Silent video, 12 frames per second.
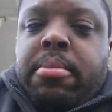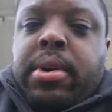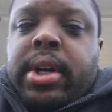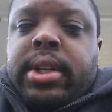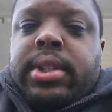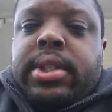
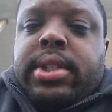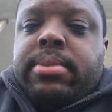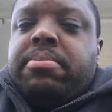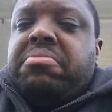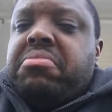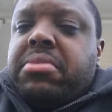But
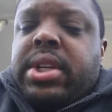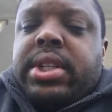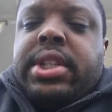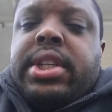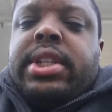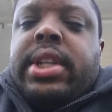
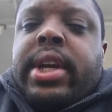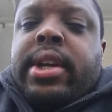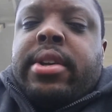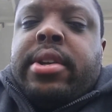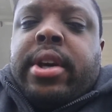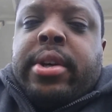let's just
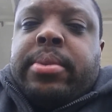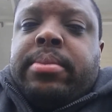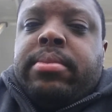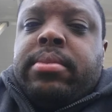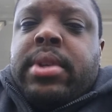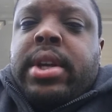say,
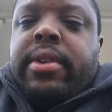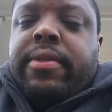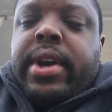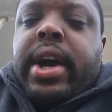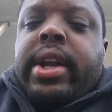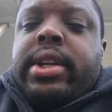
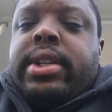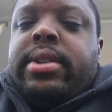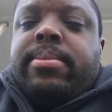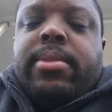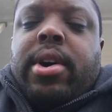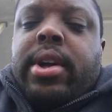God
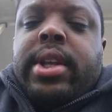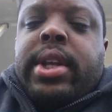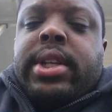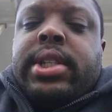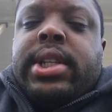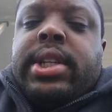is all
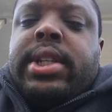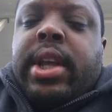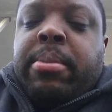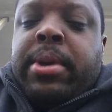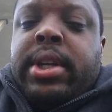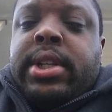that exists.
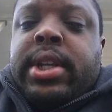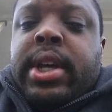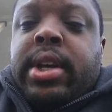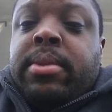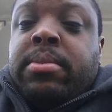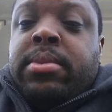That means
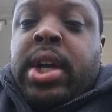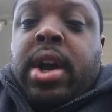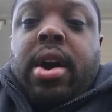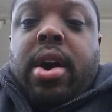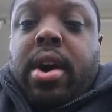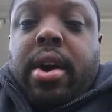that
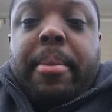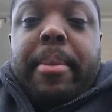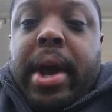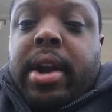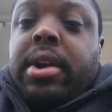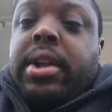all
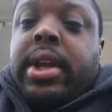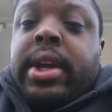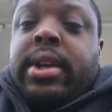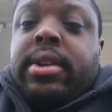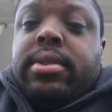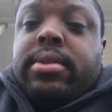matter
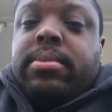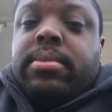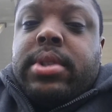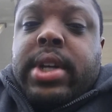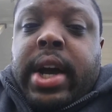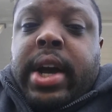that
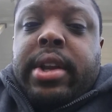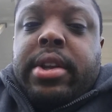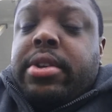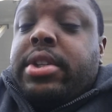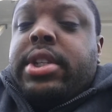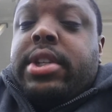God
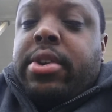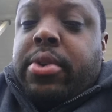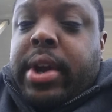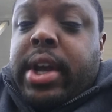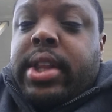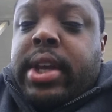uses to
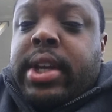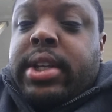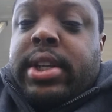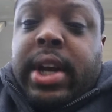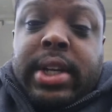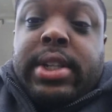create
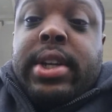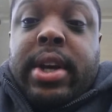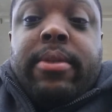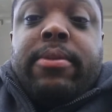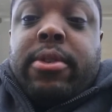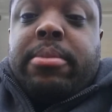things has to
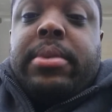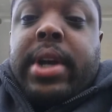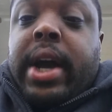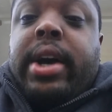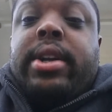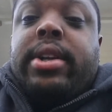come from
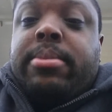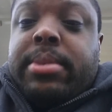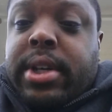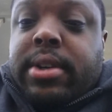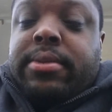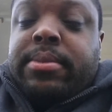God
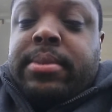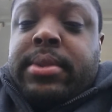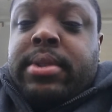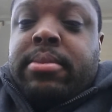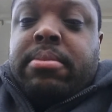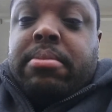himself,
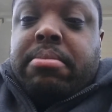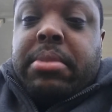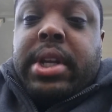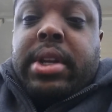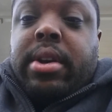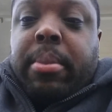
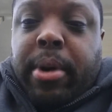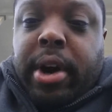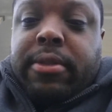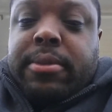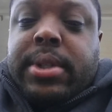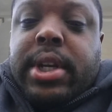meaning a
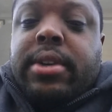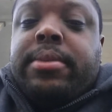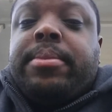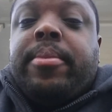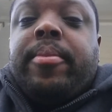part of himself.